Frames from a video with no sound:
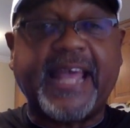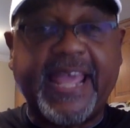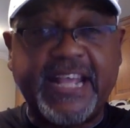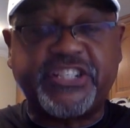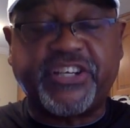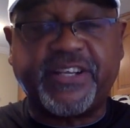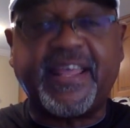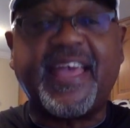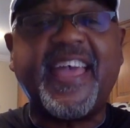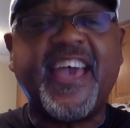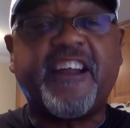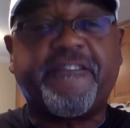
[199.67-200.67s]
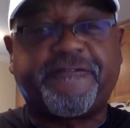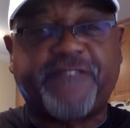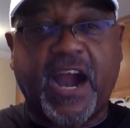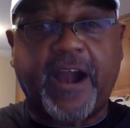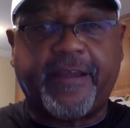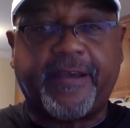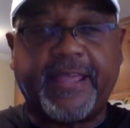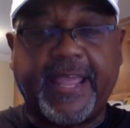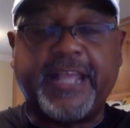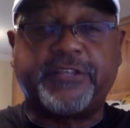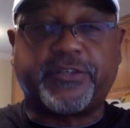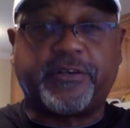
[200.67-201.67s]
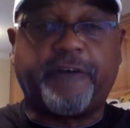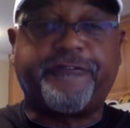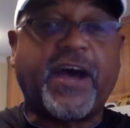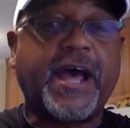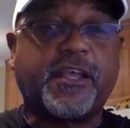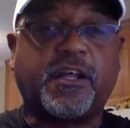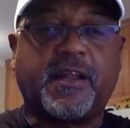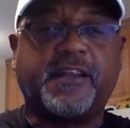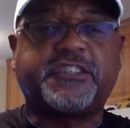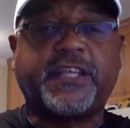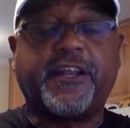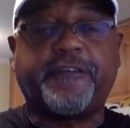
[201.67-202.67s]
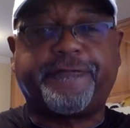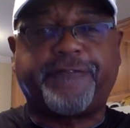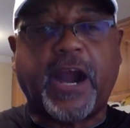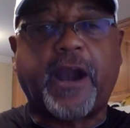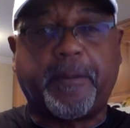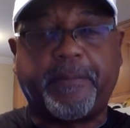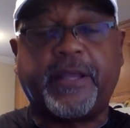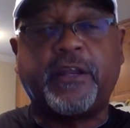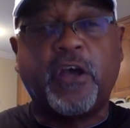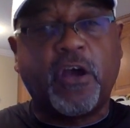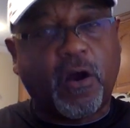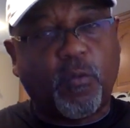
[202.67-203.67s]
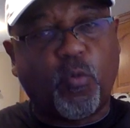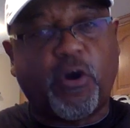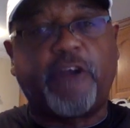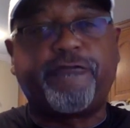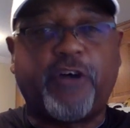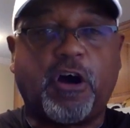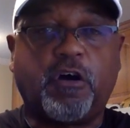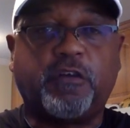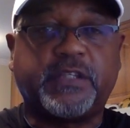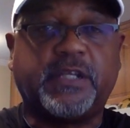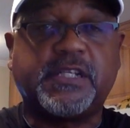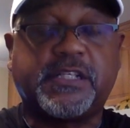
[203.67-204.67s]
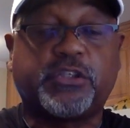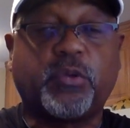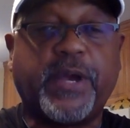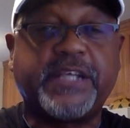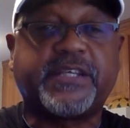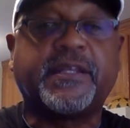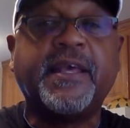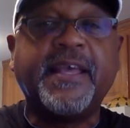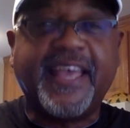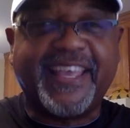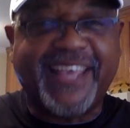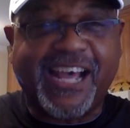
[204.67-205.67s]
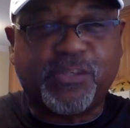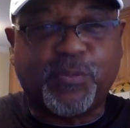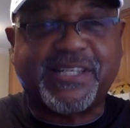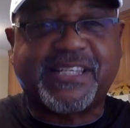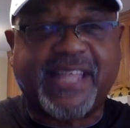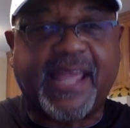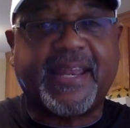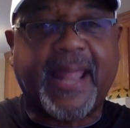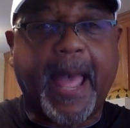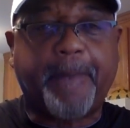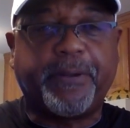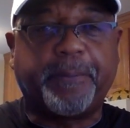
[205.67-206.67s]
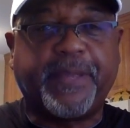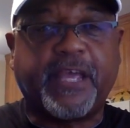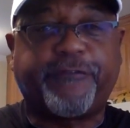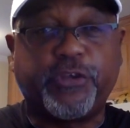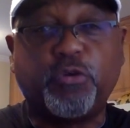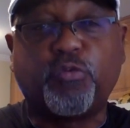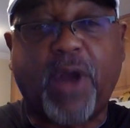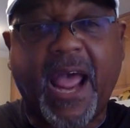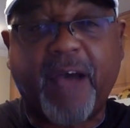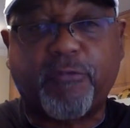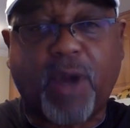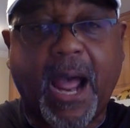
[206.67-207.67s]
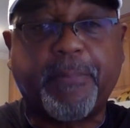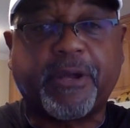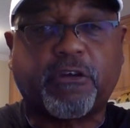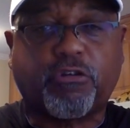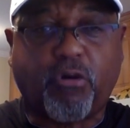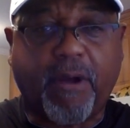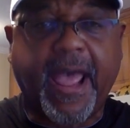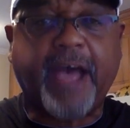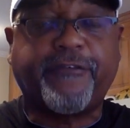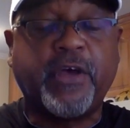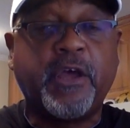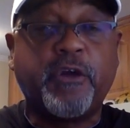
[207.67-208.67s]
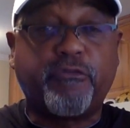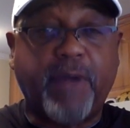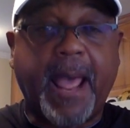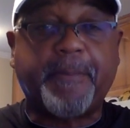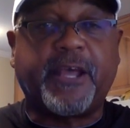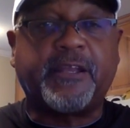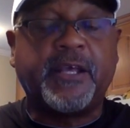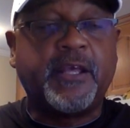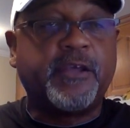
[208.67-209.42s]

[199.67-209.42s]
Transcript: agent and a fire agent, a lieutenant fireman were involved in this situation. And guess what state it happened to be in for you Robert Kraft rabbit,